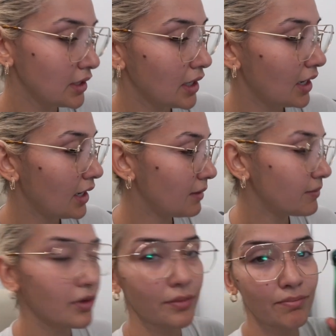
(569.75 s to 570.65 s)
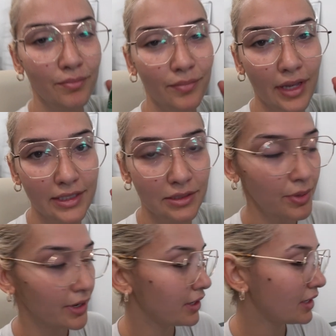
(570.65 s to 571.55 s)
Um, oh, got some
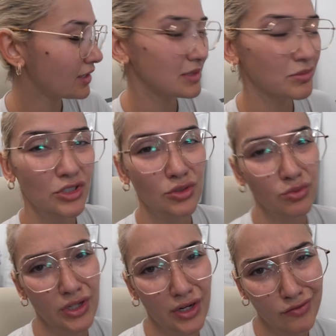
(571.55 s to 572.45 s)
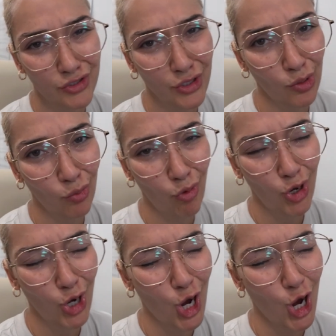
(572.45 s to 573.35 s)
Perrier because I'm just so tired of drinking
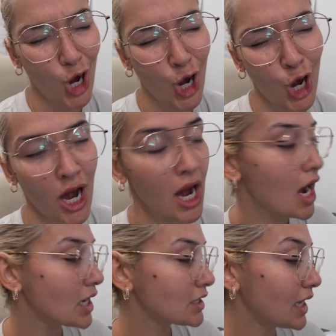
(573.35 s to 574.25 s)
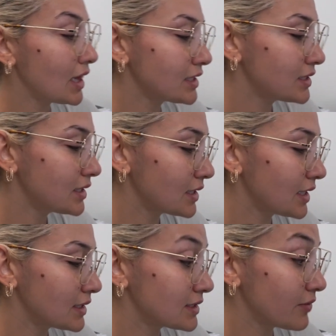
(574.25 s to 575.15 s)
water. So I like to
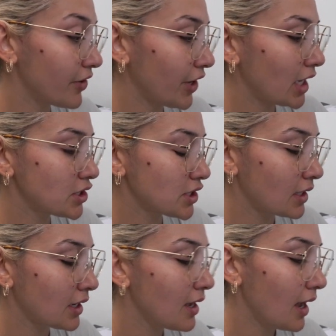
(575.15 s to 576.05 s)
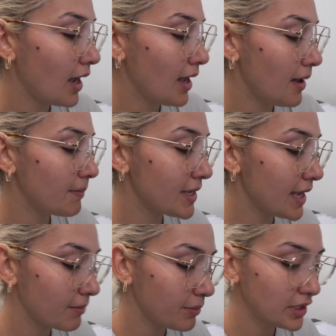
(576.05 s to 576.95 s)
get some variation. Um, but
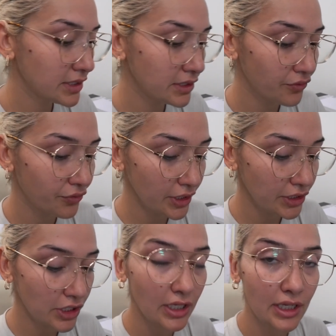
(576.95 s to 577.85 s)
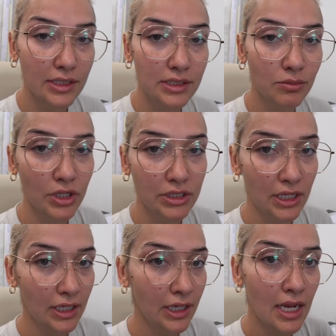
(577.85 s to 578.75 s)
yeah, put this in the fridge, get some work
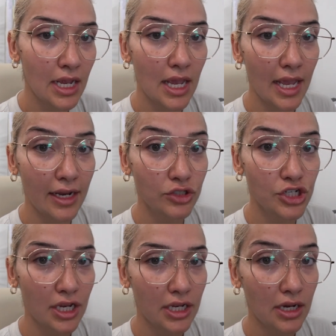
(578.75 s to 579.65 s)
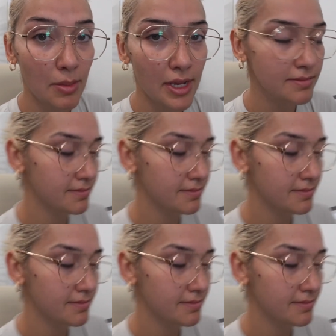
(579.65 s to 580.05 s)
done, and I'll check in in a bit.